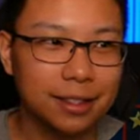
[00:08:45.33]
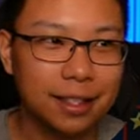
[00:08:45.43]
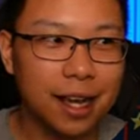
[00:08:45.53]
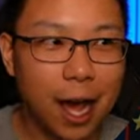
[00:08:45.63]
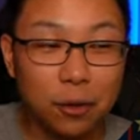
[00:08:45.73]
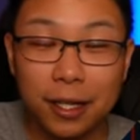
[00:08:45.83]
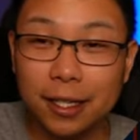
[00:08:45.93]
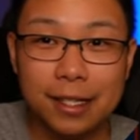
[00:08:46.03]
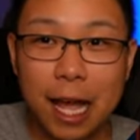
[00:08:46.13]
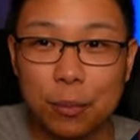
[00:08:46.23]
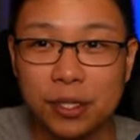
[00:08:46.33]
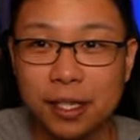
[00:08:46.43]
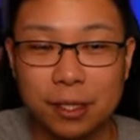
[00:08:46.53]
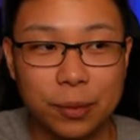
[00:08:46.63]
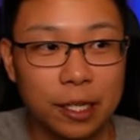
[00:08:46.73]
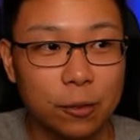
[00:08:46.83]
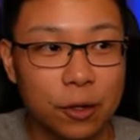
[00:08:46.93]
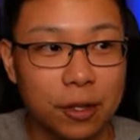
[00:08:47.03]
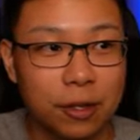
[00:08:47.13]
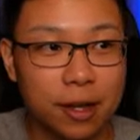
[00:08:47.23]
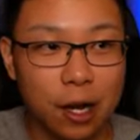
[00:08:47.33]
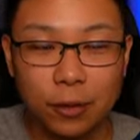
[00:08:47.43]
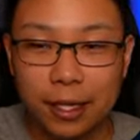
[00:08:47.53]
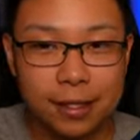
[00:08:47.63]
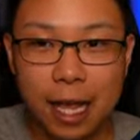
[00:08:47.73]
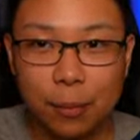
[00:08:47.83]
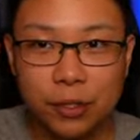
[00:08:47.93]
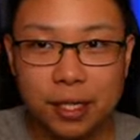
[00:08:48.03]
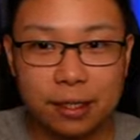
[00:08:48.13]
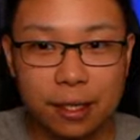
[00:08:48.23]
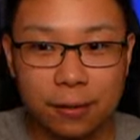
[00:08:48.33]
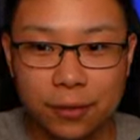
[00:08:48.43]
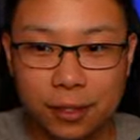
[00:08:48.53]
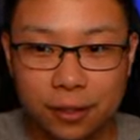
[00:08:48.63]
I don't like attack percent to begin with. I don't like attack percent gloves.